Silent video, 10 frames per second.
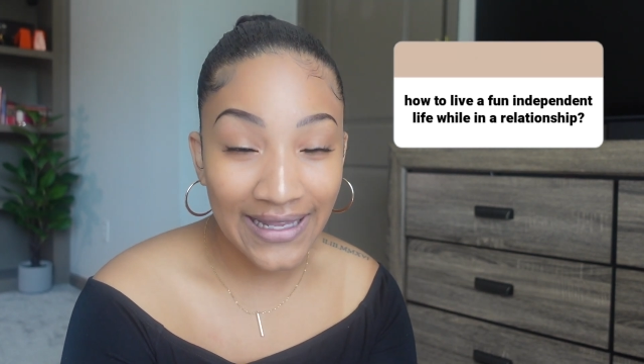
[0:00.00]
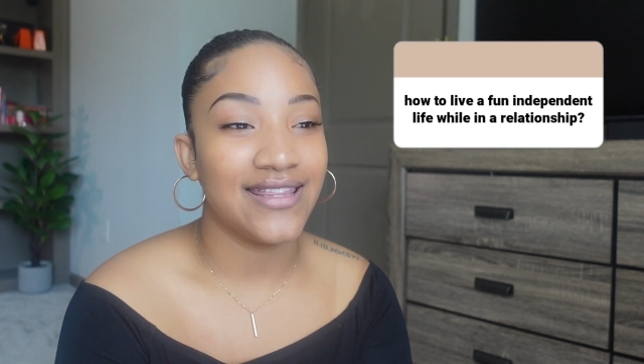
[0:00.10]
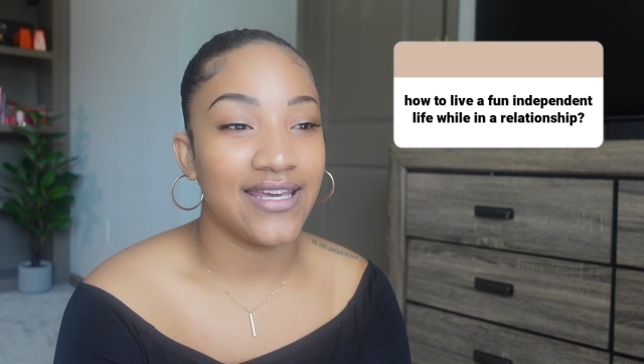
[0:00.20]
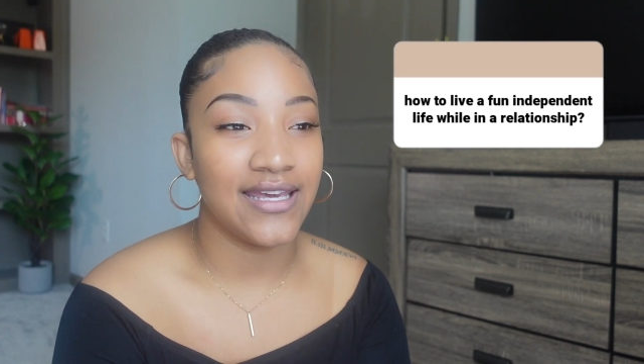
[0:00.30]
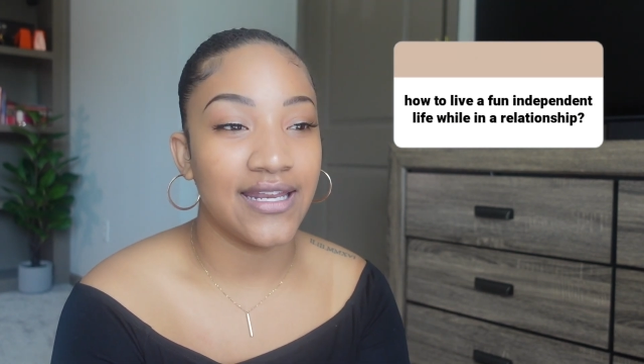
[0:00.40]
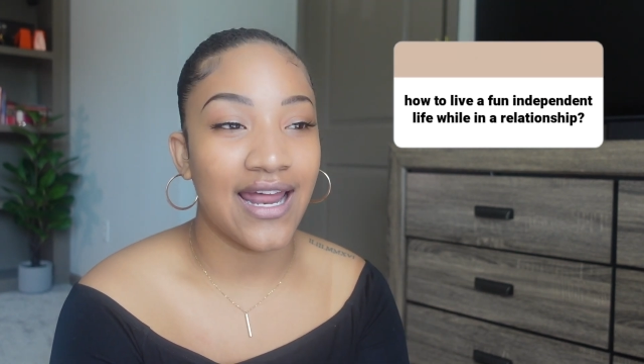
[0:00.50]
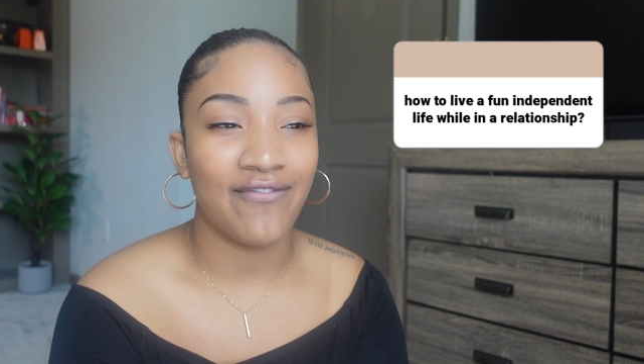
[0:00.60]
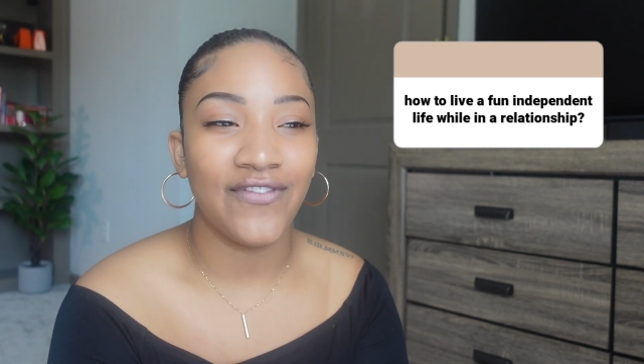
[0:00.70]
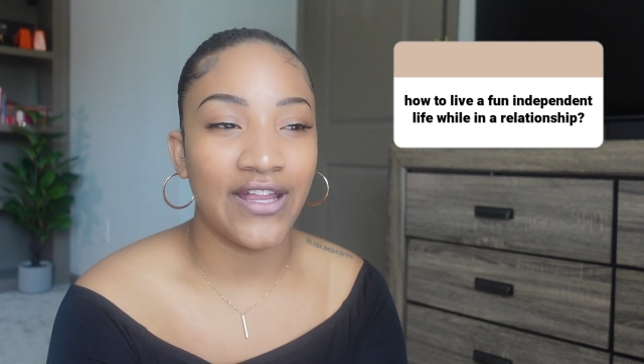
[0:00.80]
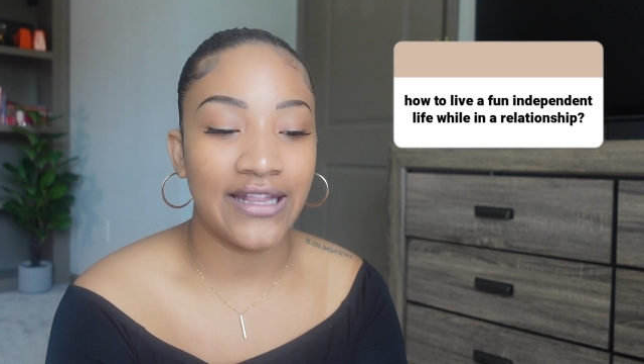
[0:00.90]
then I
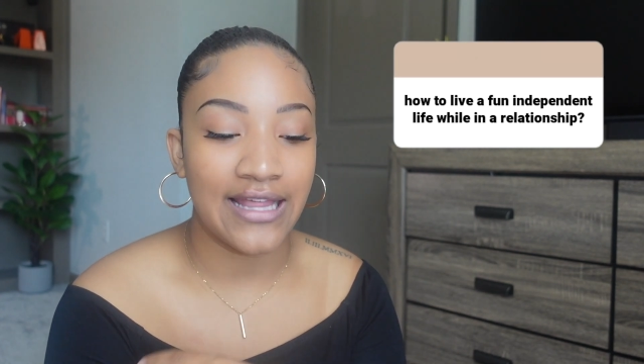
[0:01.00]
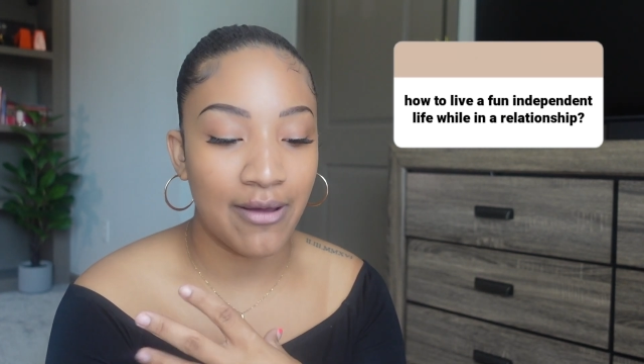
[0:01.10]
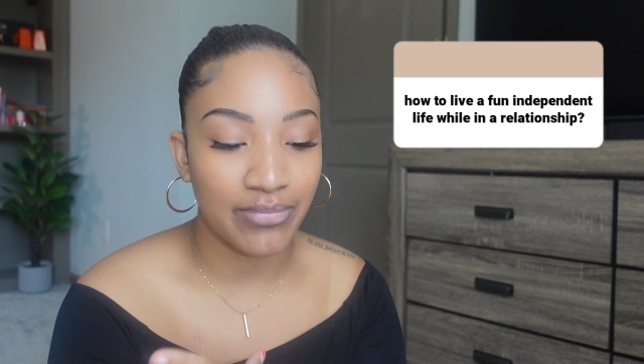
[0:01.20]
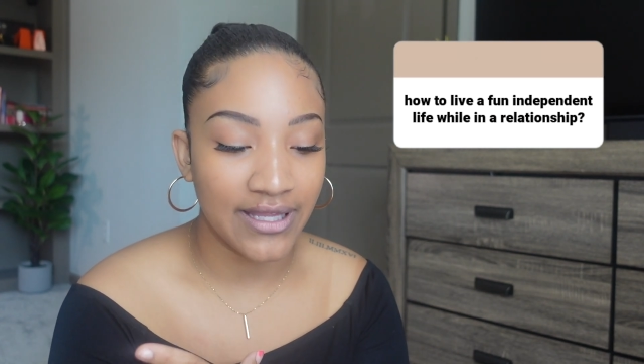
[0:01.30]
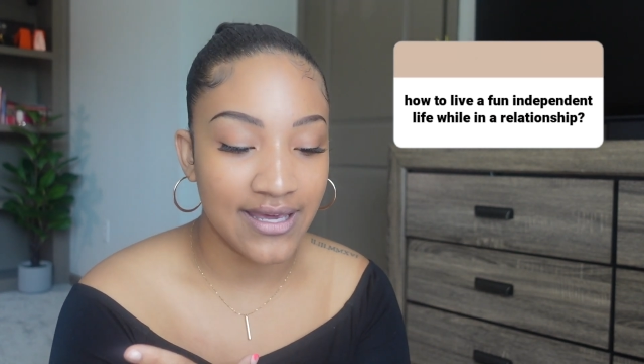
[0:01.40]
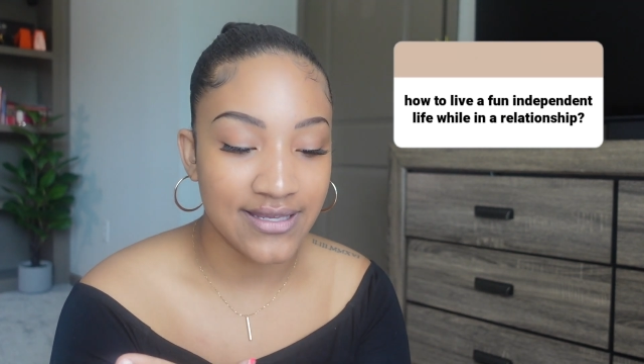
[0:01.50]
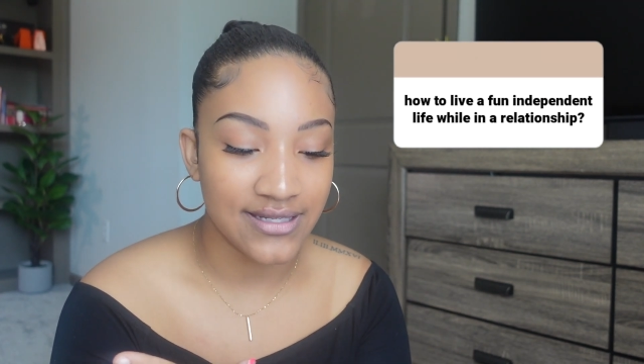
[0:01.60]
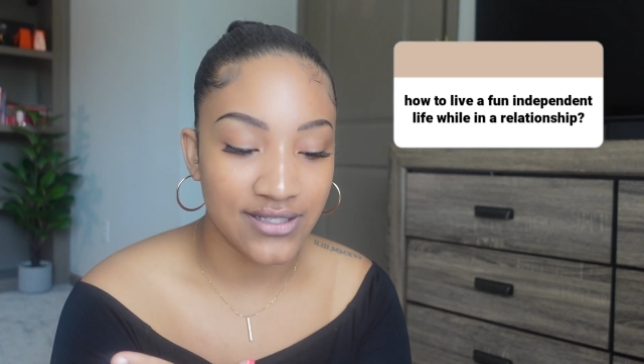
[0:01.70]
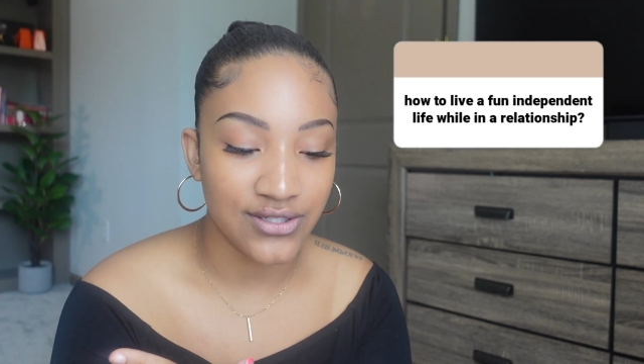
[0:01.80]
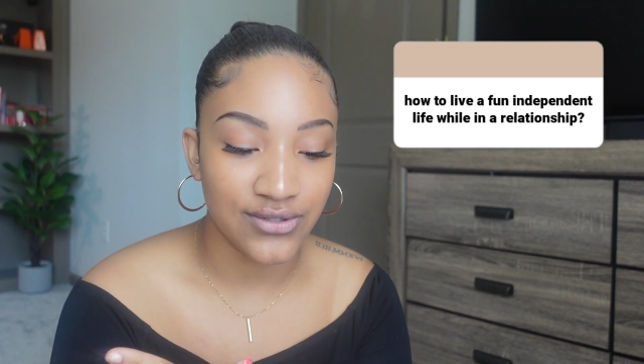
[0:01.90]
feel like that plays
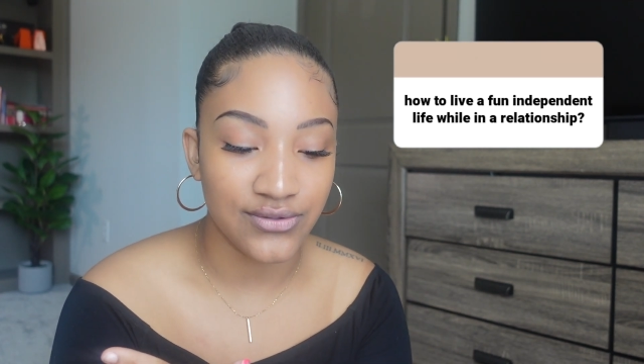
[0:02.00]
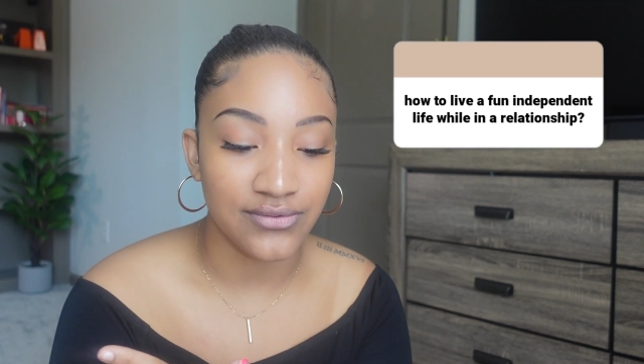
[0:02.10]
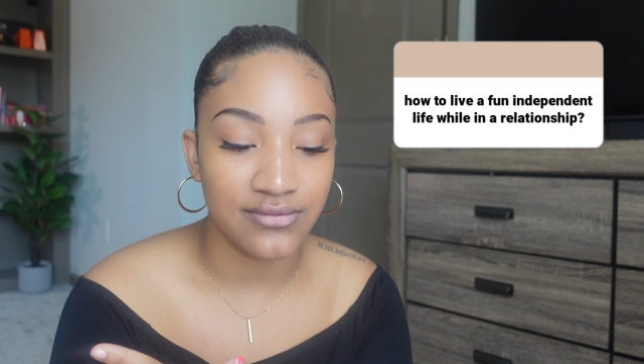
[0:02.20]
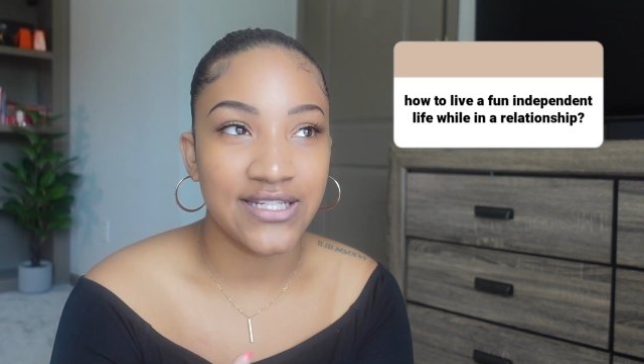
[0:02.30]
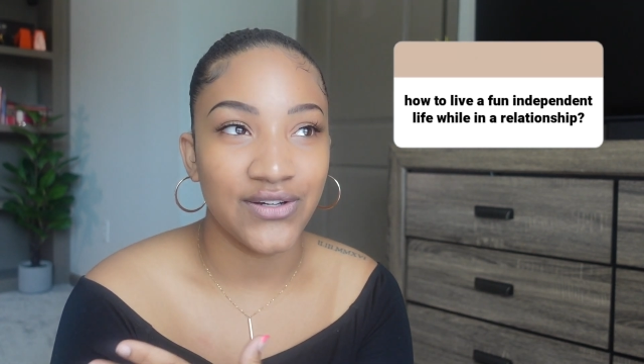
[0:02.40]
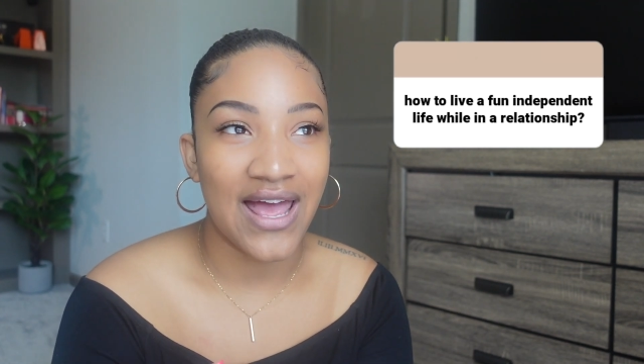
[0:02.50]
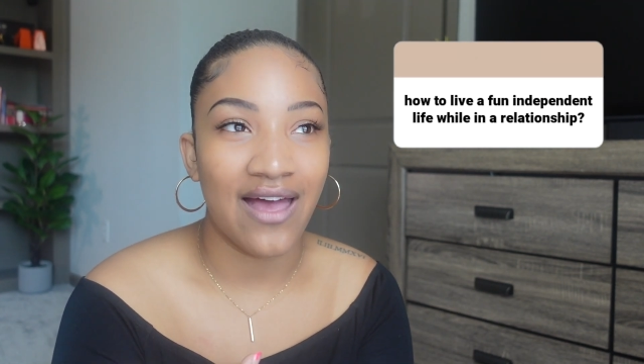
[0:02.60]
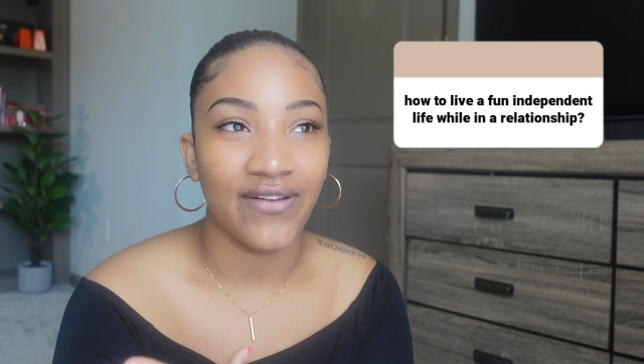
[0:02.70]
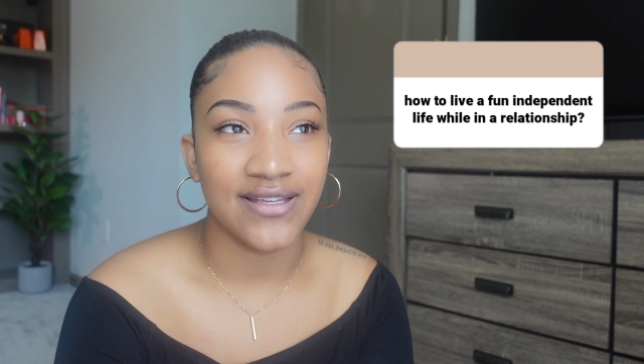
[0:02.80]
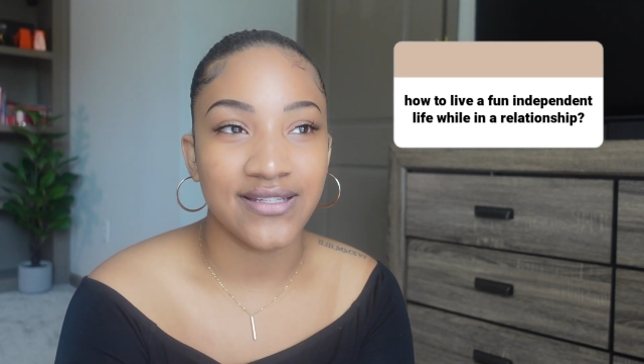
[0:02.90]
into still
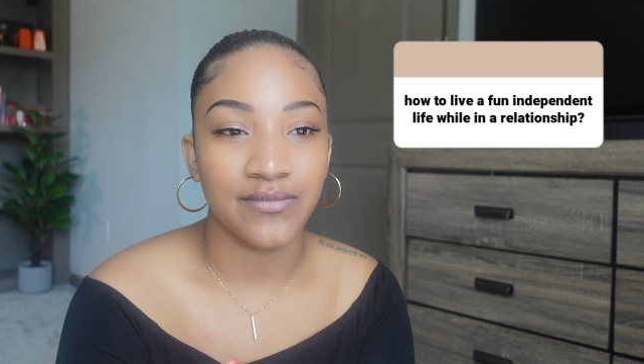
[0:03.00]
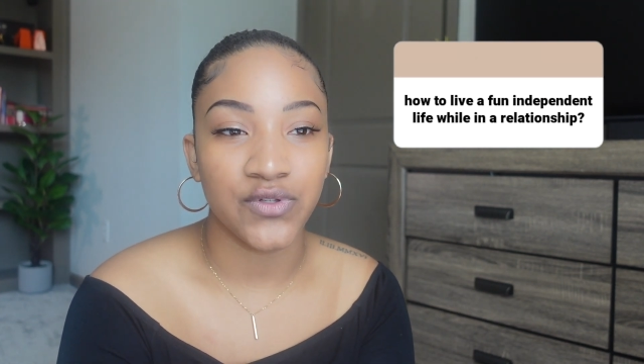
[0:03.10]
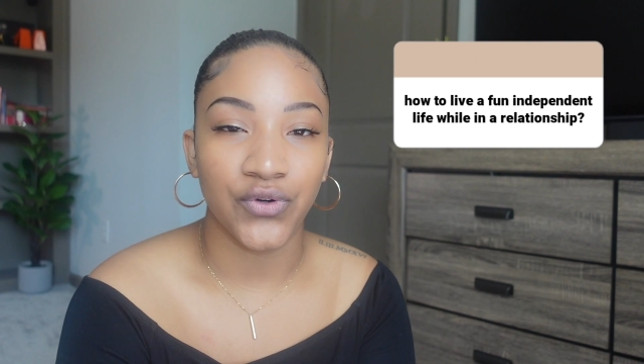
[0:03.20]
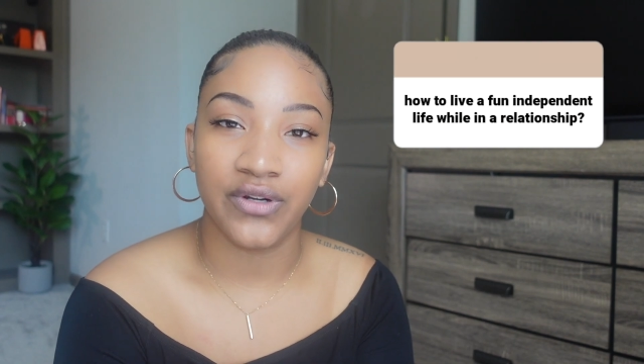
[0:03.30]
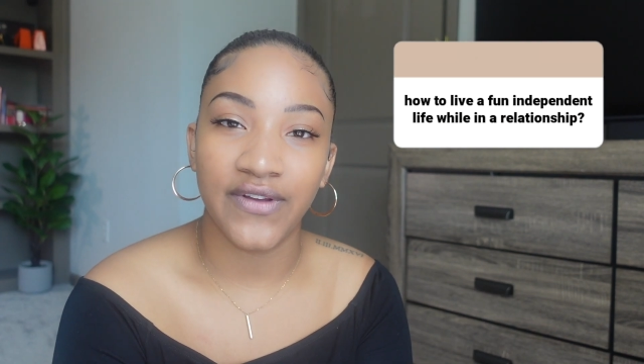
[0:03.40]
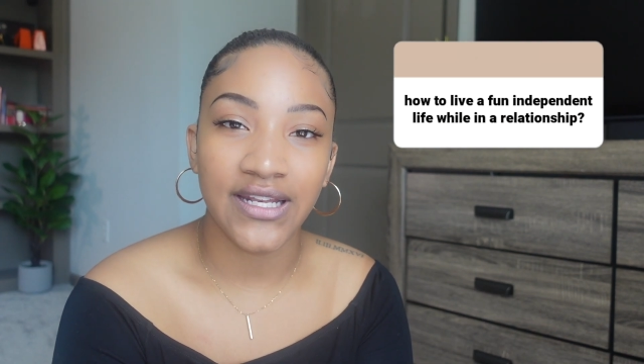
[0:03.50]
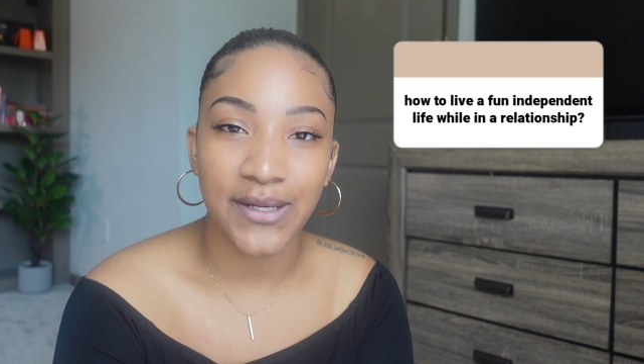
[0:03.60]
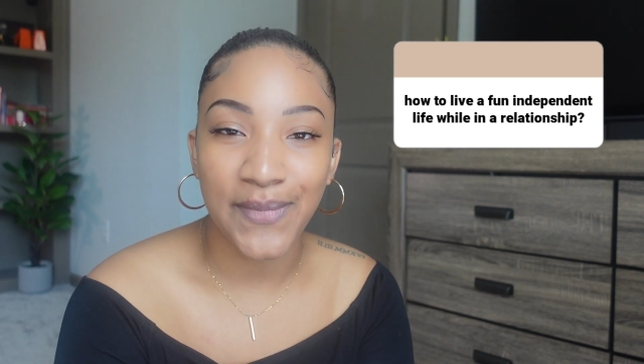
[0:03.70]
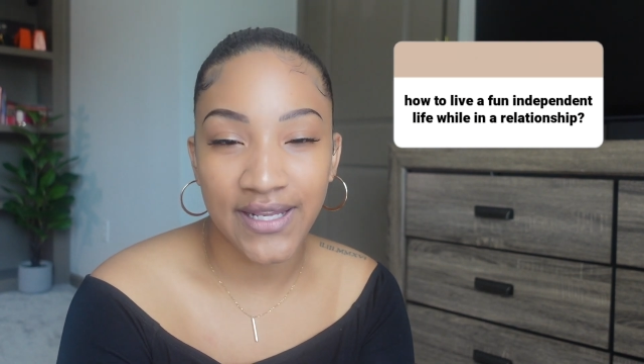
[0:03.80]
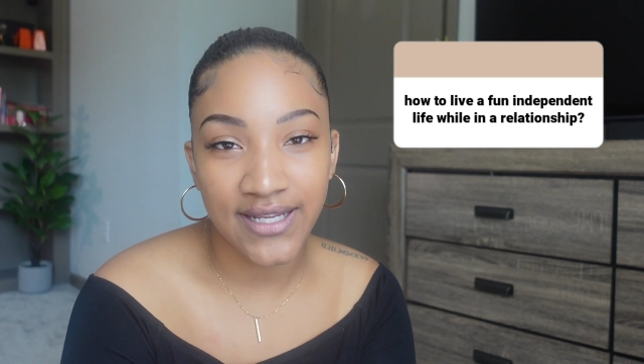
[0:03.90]
having some sort of
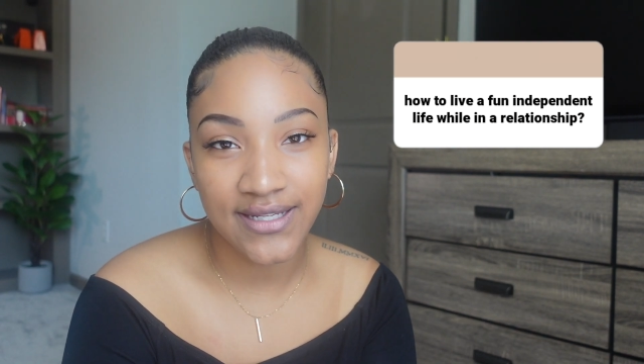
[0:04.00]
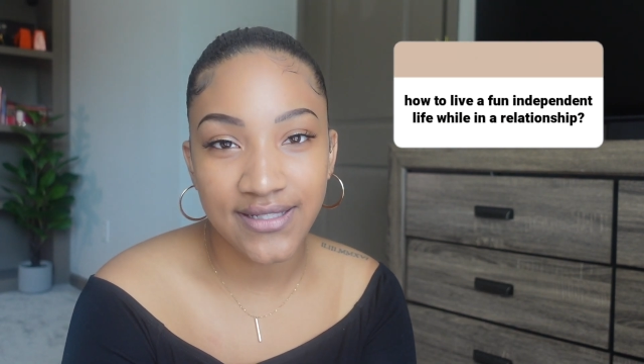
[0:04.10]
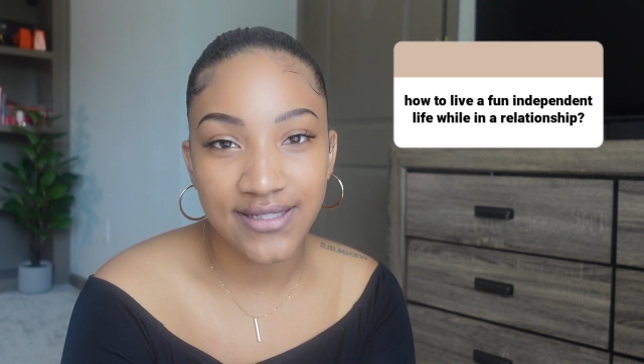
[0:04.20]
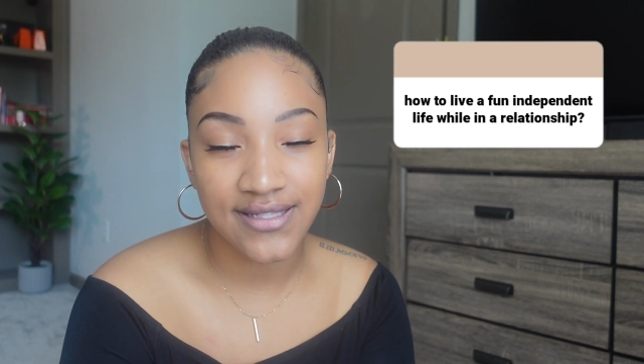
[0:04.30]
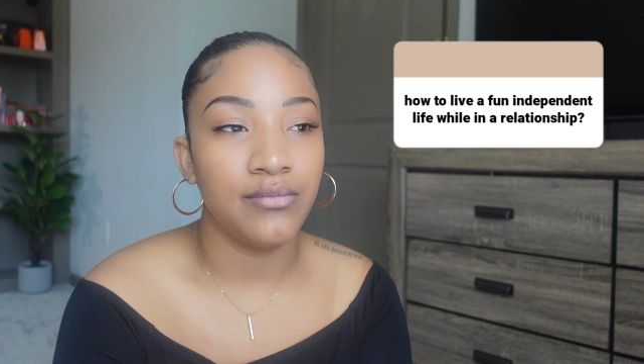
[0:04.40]
independence.